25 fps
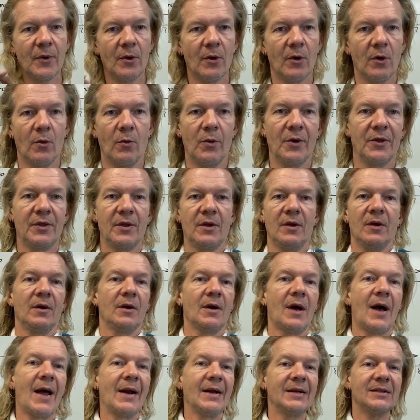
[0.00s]
or with
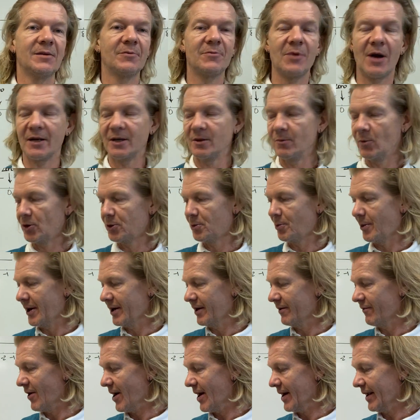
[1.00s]
the adding, subtracting,
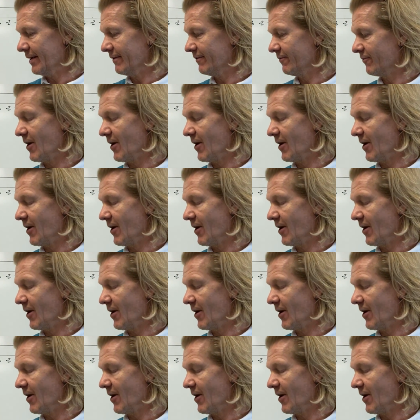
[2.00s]
multiplying, dividing,